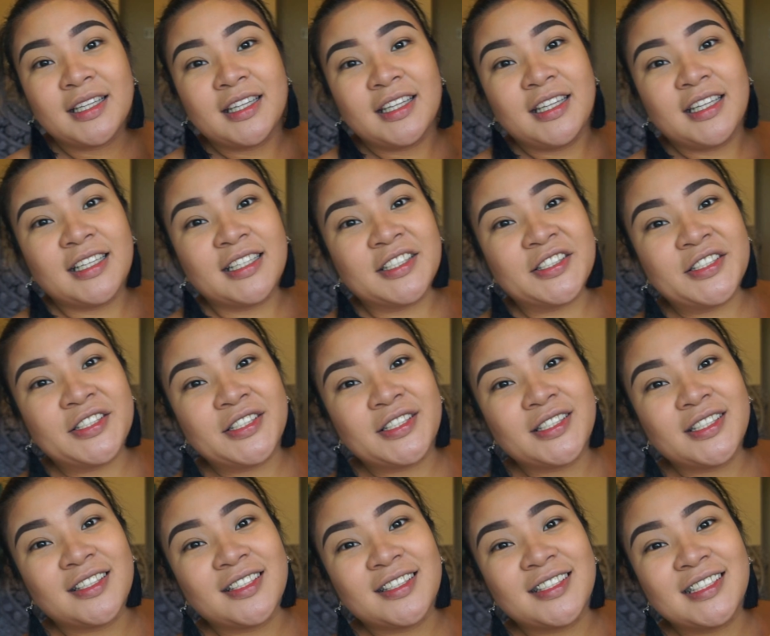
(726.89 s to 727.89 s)
this
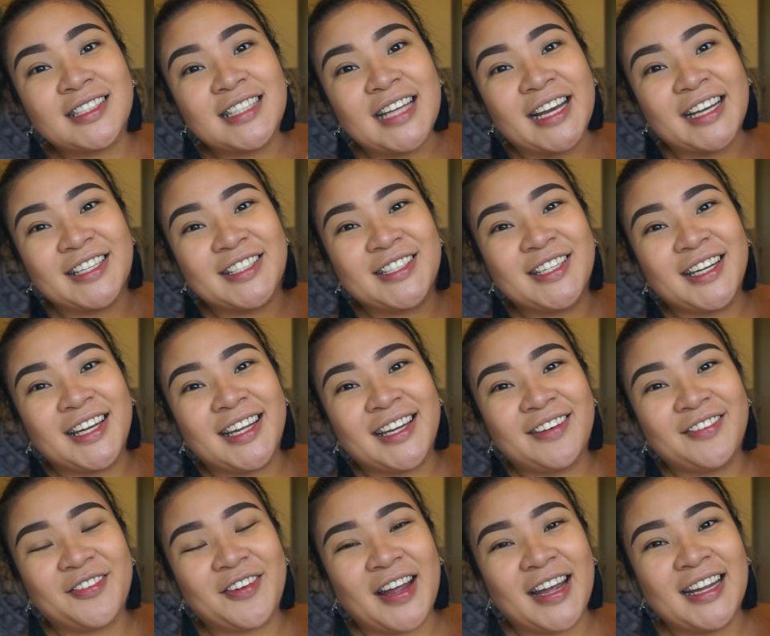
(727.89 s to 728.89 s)
section
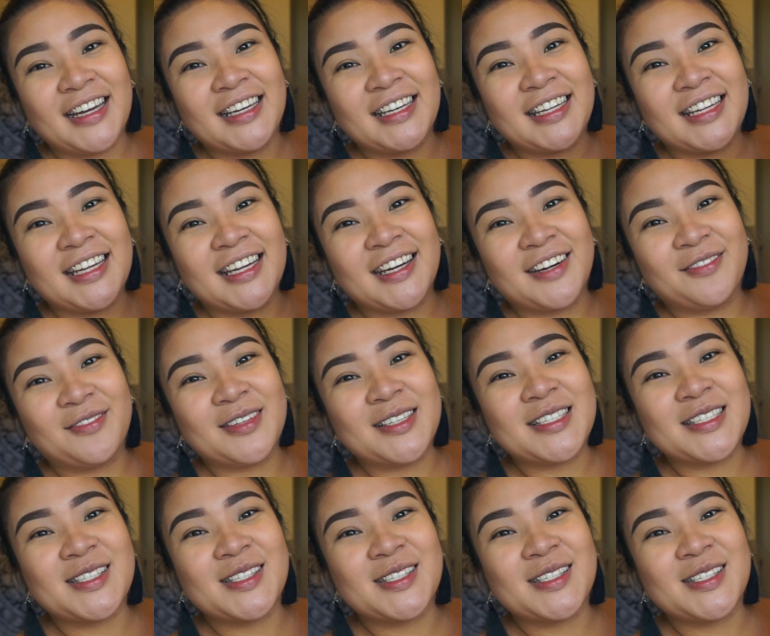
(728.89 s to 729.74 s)
right here, which